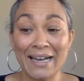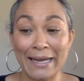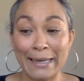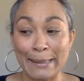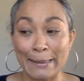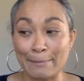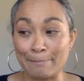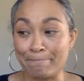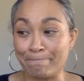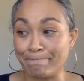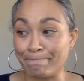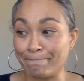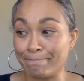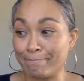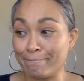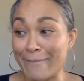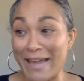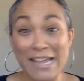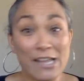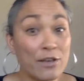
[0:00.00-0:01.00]

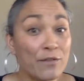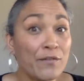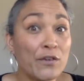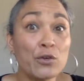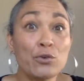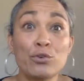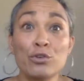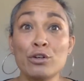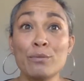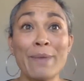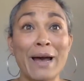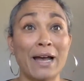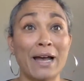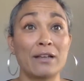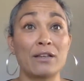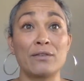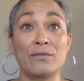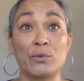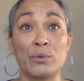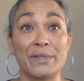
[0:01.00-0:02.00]
make you feel good
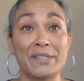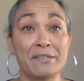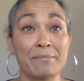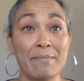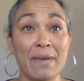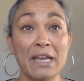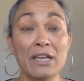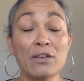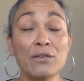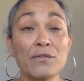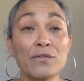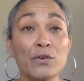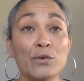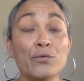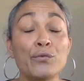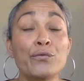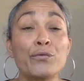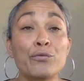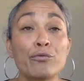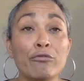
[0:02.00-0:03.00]
about your voice, make you feel
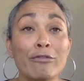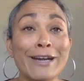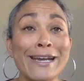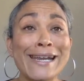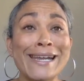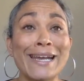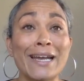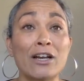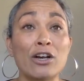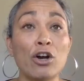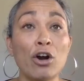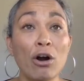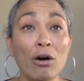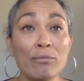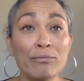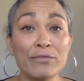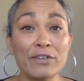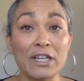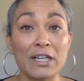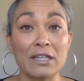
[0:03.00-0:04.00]
free and
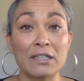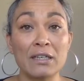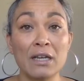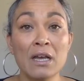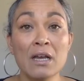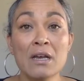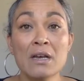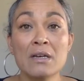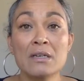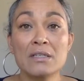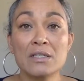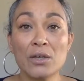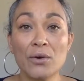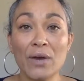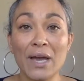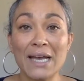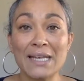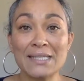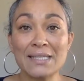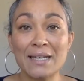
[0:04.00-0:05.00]
confident.
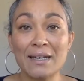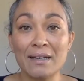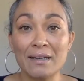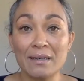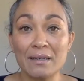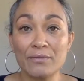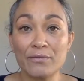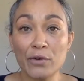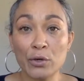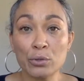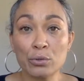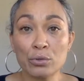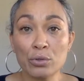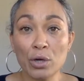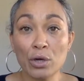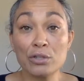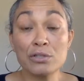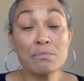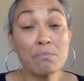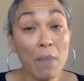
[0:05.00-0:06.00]
So as a vocal
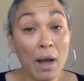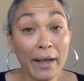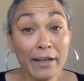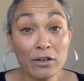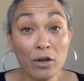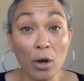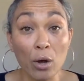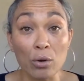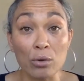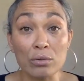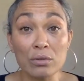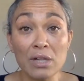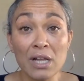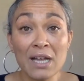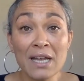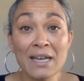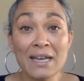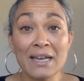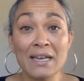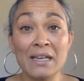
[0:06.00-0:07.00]
coach, my goal
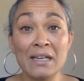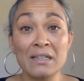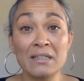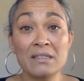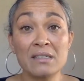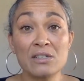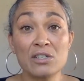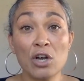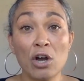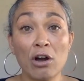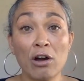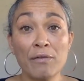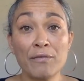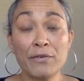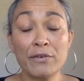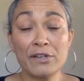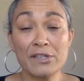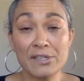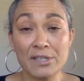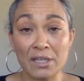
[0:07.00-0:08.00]
is to
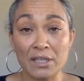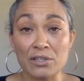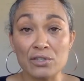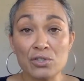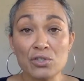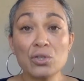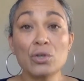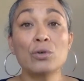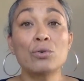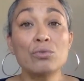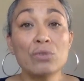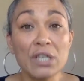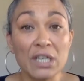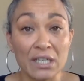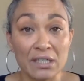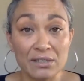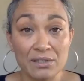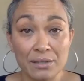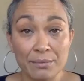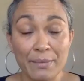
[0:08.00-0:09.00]
offer a singer's
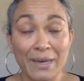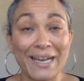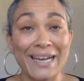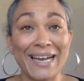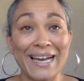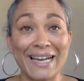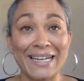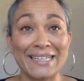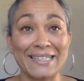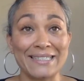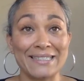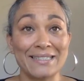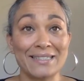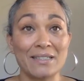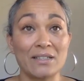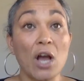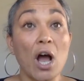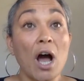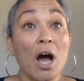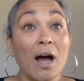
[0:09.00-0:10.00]
toolkit to my artists,
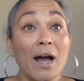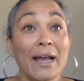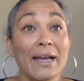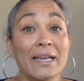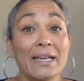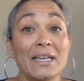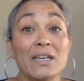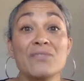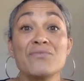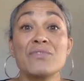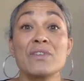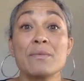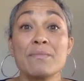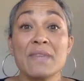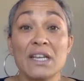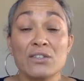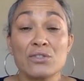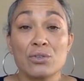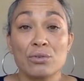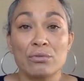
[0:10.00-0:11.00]
and I give them
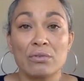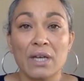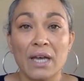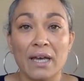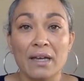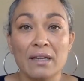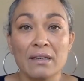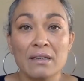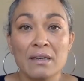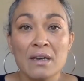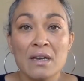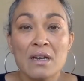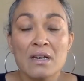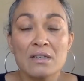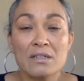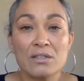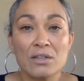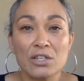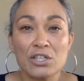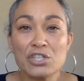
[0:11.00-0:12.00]
that toolkit.
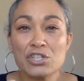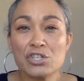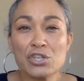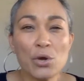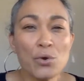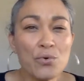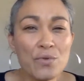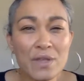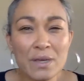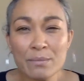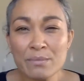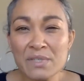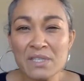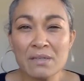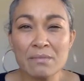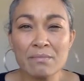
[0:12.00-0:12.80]
So I show them